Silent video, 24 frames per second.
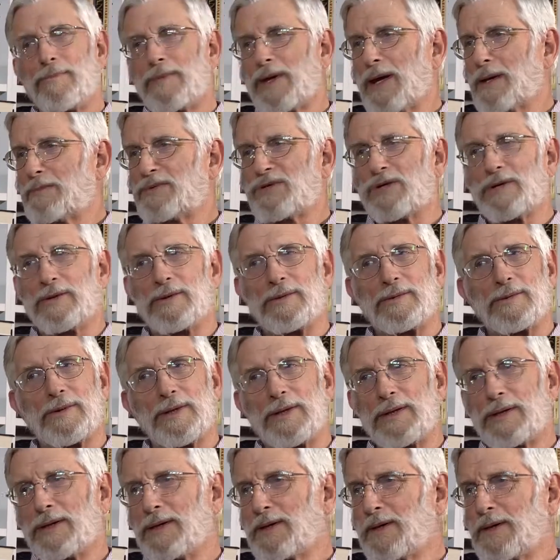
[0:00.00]

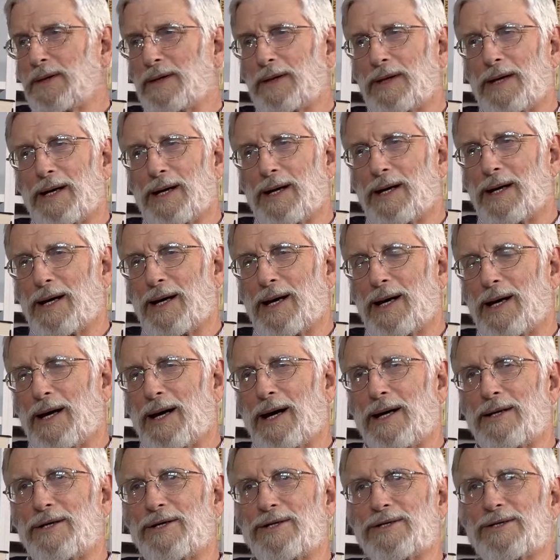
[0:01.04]
Absolutely. Uh,
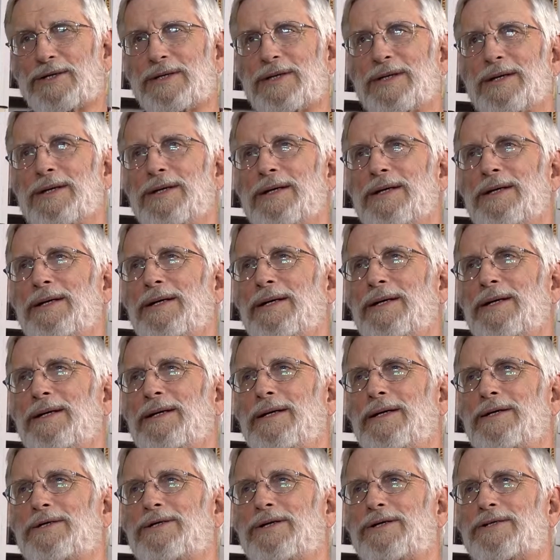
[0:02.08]
I, I, just,
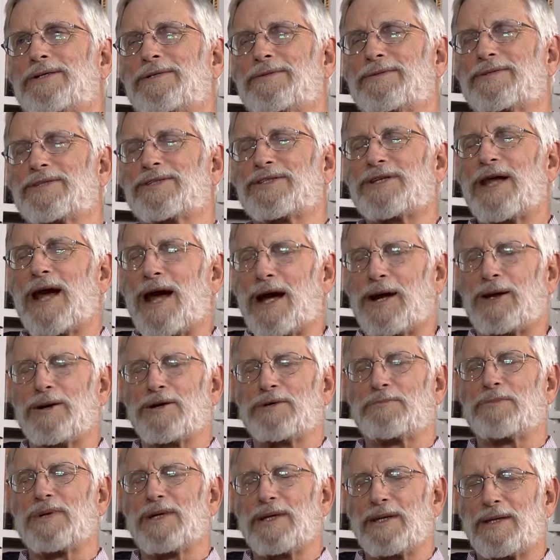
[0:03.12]
it just
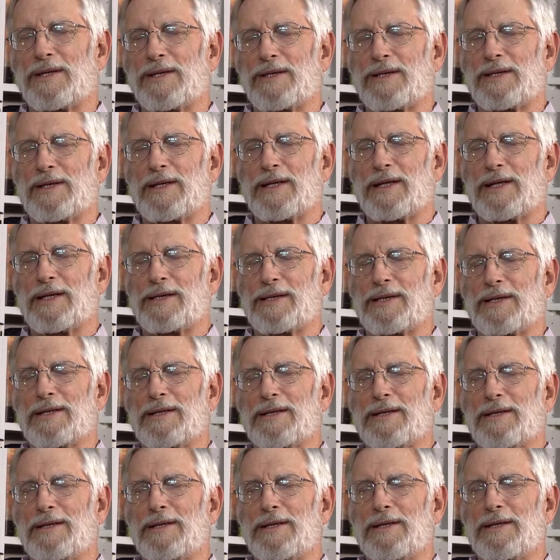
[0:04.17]
staggers me that, that
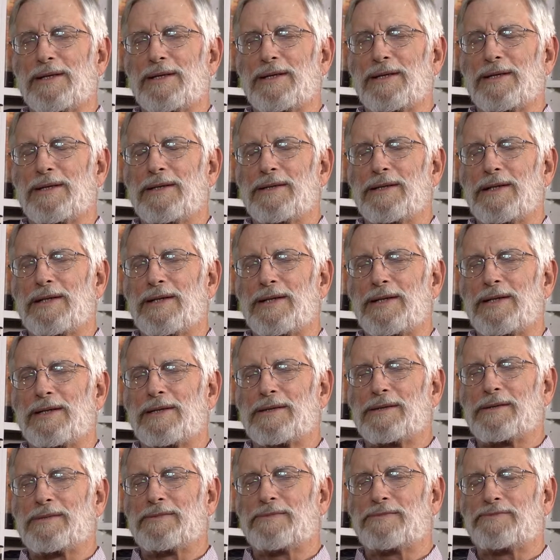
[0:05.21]

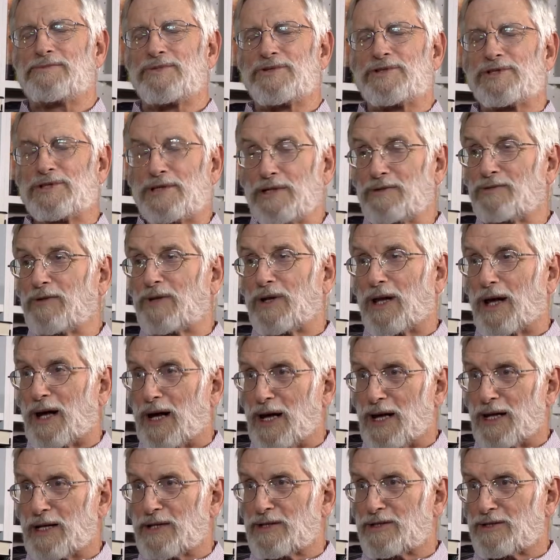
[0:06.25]
a
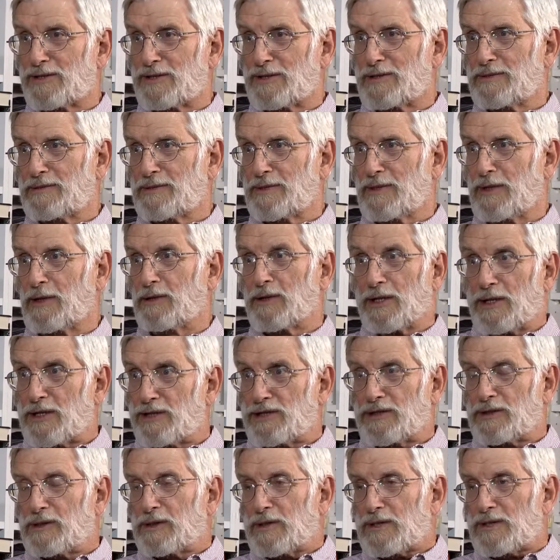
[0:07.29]
civilized
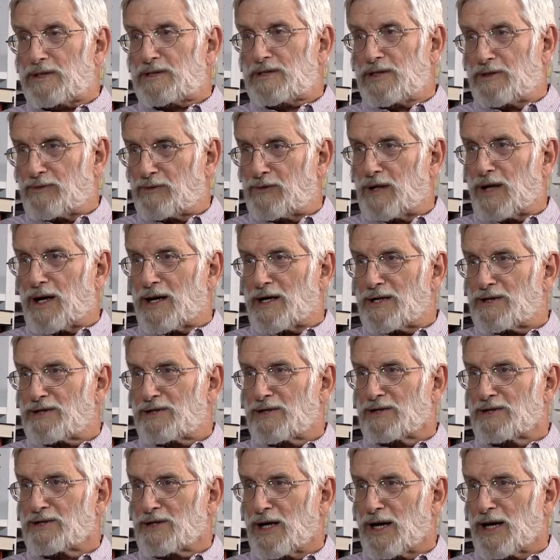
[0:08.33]
allegedly civilized
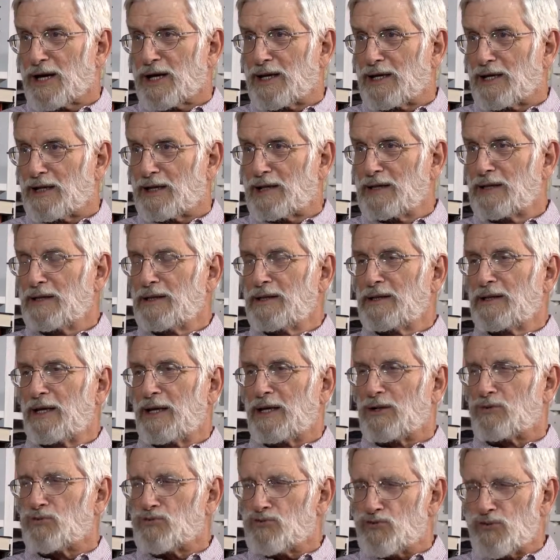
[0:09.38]
society,
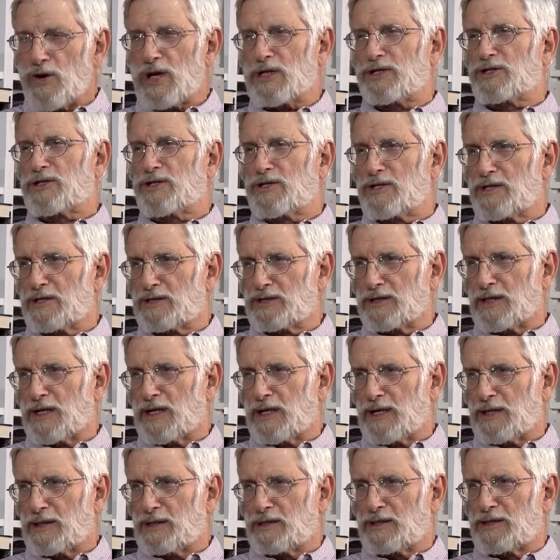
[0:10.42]
a rich
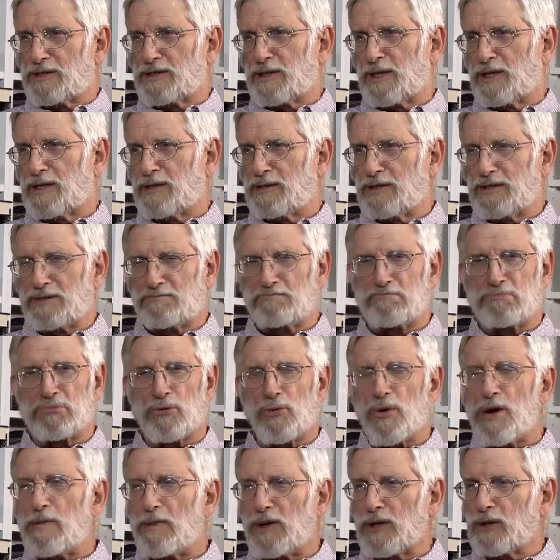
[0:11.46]
society, a society just
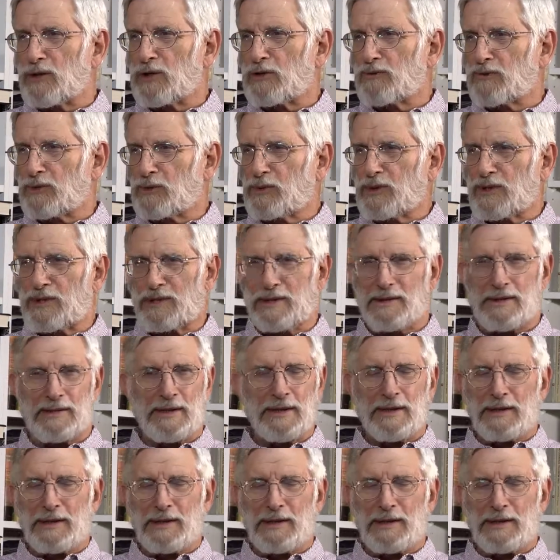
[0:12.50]
brimming over with